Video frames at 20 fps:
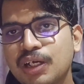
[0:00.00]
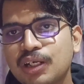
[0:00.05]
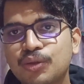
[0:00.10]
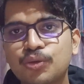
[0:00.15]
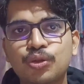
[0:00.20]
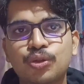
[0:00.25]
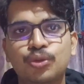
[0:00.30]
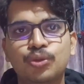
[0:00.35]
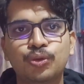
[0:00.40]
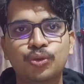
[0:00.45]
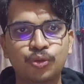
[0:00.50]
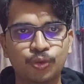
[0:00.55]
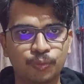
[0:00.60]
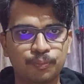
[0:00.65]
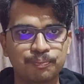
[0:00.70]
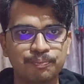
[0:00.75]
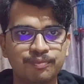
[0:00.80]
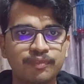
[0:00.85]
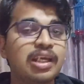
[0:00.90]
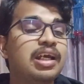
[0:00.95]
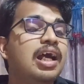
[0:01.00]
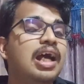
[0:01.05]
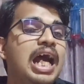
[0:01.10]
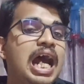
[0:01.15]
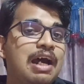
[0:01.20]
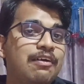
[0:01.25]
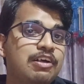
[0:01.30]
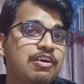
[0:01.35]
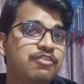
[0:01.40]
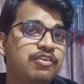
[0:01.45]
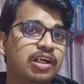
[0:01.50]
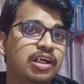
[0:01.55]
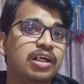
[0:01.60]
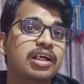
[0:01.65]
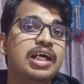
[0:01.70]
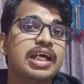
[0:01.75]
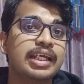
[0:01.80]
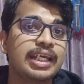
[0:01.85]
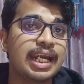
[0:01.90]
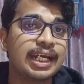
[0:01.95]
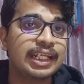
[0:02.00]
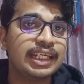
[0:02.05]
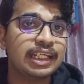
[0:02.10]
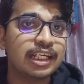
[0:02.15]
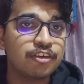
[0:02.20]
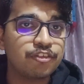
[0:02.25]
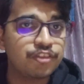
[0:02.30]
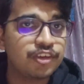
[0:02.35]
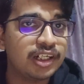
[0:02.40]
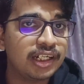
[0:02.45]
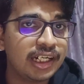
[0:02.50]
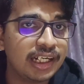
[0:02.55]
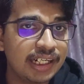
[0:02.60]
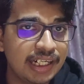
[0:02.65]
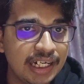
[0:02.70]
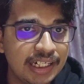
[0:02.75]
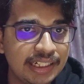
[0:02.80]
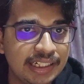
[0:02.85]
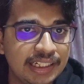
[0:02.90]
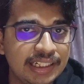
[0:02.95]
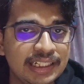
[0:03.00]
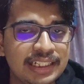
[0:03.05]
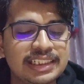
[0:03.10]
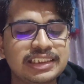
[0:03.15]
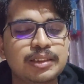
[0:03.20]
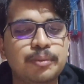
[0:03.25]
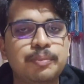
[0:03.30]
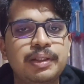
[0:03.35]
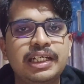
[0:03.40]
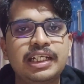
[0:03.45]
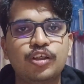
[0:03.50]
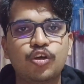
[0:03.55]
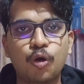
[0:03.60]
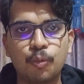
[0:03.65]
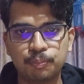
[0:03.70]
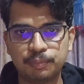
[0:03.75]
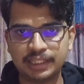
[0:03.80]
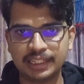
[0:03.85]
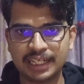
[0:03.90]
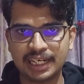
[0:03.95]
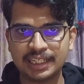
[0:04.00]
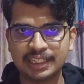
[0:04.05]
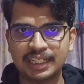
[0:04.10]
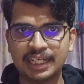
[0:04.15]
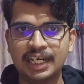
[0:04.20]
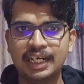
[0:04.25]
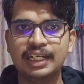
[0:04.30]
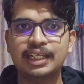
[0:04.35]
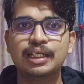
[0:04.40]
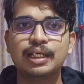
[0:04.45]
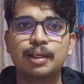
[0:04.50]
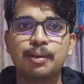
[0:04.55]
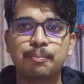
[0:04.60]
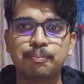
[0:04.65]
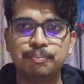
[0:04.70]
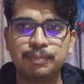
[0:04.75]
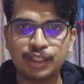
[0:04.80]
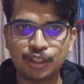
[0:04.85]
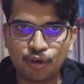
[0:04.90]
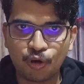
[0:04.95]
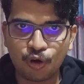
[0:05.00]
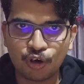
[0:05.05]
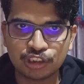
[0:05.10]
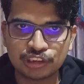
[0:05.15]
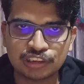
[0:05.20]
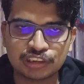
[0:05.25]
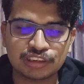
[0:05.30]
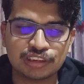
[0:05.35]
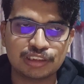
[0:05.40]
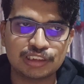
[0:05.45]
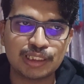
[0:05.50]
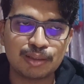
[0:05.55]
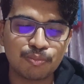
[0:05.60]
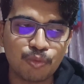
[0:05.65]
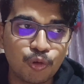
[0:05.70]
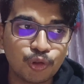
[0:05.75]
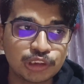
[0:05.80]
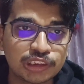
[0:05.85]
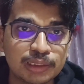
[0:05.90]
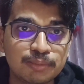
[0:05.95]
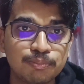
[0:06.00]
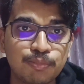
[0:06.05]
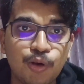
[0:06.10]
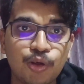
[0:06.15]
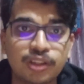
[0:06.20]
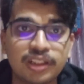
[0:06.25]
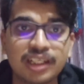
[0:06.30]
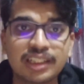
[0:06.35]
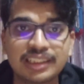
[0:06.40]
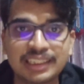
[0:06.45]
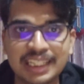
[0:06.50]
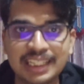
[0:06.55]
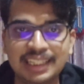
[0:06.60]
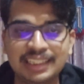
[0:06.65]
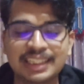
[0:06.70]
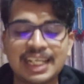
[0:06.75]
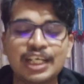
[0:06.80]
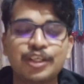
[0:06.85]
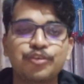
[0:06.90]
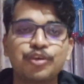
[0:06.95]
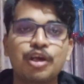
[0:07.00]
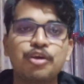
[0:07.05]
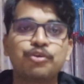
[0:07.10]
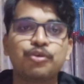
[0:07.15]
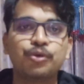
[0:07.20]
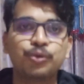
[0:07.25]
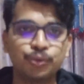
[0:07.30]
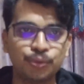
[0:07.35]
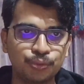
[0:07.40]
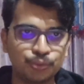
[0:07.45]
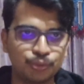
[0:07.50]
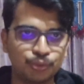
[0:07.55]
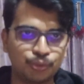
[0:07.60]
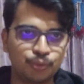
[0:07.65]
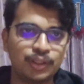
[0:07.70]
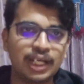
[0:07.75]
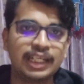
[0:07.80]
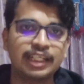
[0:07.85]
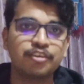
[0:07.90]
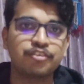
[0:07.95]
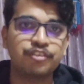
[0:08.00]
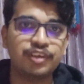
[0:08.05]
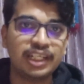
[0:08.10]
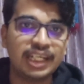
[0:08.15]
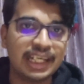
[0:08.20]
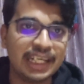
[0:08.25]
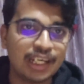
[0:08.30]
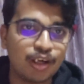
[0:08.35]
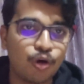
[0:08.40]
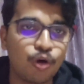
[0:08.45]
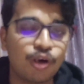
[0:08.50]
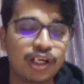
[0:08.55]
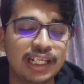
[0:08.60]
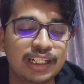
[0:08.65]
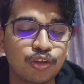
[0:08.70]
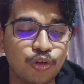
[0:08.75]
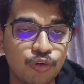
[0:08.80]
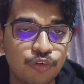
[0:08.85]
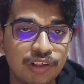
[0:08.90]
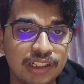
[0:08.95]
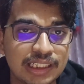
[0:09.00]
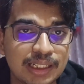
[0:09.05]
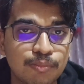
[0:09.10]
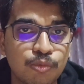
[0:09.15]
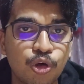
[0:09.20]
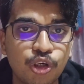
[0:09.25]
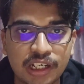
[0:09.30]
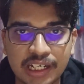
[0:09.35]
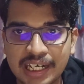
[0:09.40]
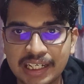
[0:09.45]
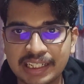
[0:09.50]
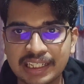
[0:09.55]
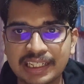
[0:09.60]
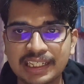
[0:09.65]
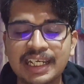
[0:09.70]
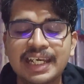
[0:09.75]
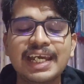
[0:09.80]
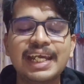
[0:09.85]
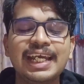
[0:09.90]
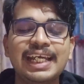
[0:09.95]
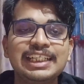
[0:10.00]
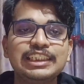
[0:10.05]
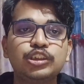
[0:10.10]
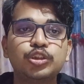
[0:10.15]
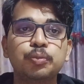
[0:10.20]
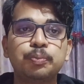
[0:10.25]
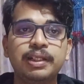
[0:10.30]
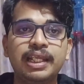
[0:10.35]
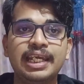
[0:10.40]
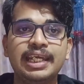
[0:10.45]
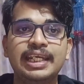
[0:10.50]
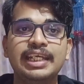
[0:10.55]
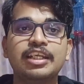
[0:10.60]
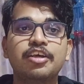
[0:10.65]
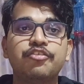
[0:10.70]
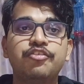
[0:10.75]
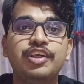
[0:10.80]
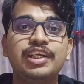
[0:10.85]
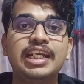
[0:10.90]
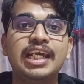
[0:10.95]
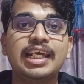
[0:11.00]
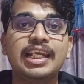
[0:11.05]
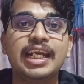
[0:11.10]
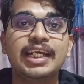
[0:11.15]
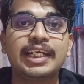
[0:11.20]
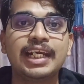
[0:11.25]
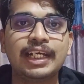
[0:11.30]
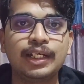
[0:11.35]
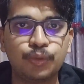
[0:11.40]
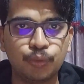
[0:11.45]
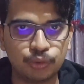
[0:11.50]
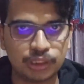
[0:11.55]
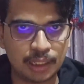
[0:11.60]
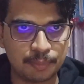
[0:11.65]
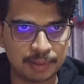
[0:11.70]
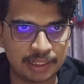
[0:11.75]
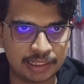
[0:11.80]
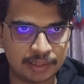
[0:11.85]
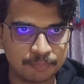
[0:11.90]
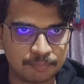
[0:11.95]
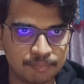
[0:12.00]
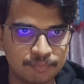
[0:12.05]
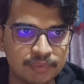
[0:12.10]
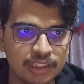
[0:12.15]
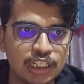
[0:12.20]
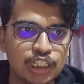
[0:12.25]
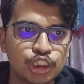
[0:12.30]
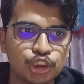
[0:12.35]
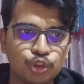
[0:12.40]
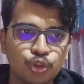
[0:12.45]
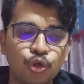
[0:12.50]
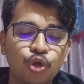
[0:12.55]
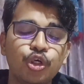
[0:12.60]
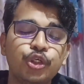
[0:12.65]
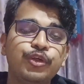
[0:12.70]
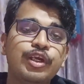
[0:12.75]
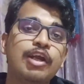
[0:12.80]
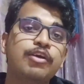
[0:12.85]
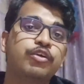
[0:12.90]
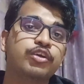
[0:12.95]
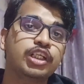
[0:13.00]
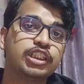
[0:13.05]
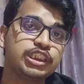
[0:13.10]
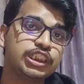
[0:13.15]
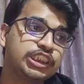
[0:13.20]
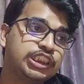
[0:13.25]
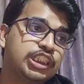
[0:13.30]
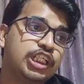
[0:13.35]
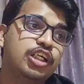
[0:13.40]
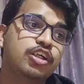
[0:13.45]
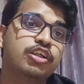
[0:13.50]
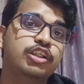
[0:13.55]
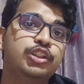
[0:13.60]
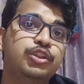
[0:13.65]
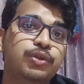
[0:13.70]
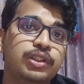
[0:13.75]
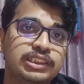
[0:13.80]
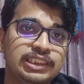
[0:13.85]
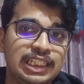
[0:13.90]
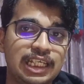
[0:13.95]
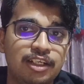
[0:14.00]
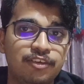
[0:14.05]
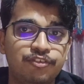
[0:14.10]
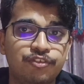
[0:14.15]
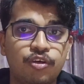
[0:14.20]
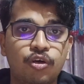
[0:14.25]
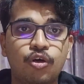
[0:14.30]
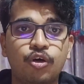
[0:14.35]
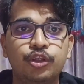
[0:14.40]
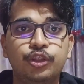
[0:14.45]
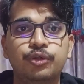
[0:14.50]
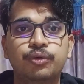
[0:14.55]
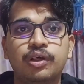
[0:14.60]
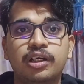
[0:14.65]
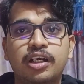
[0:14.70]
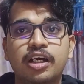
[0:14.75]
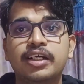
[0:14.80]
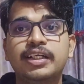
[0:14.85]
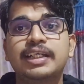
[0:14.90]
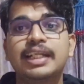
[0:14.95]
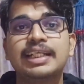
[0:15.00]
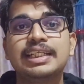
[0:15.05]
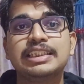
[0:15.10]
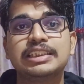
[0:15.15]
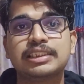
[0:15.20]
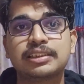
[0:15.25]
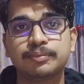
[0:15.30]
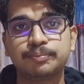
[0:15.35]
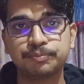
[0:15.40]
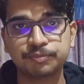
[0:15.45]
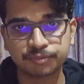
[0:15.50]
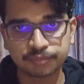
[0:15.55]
are good to go. However, getting a FIDE rating is a bit complicated, because the most important thing that you have to do to get a FIDE or an over-the-board rating is to play in a FIDE rated tournament. So you have to register yourself on your country's